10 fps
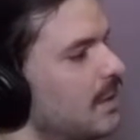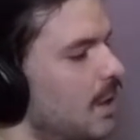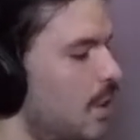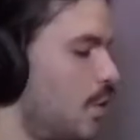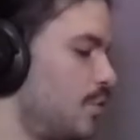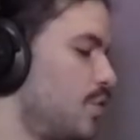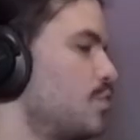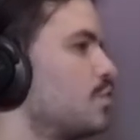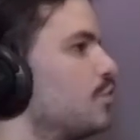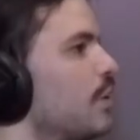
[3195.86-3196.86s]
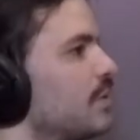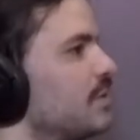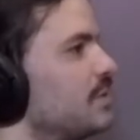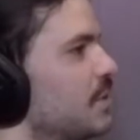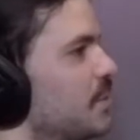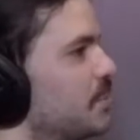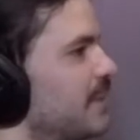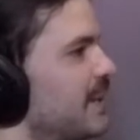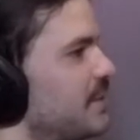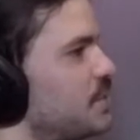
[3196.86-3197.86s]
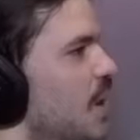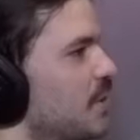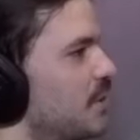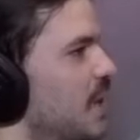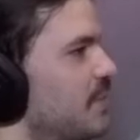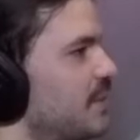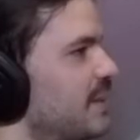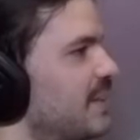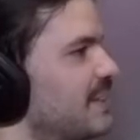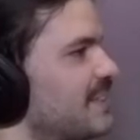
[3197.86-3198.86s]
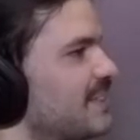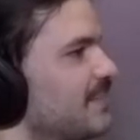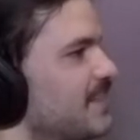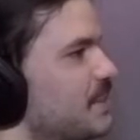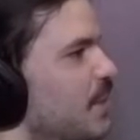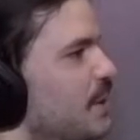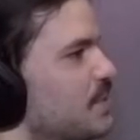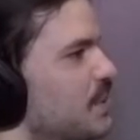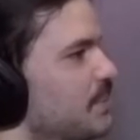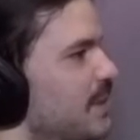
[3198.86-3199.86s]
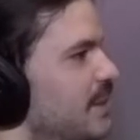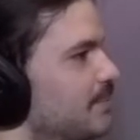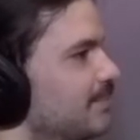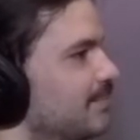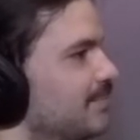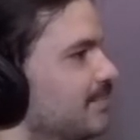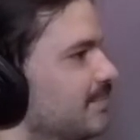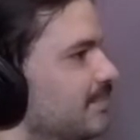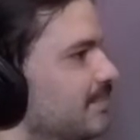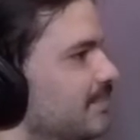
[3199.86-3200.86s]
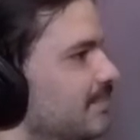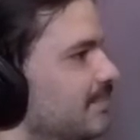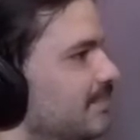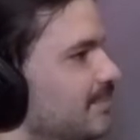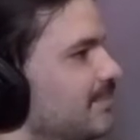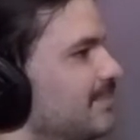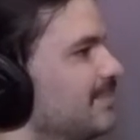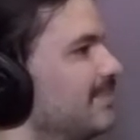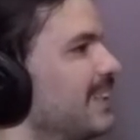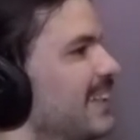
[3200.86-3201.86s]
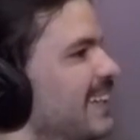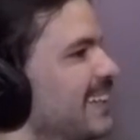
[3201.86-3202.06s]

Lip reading: Oh, those are fucking dope. Yeah, the chocolate lava cakes with some ice cream on them. Yeah.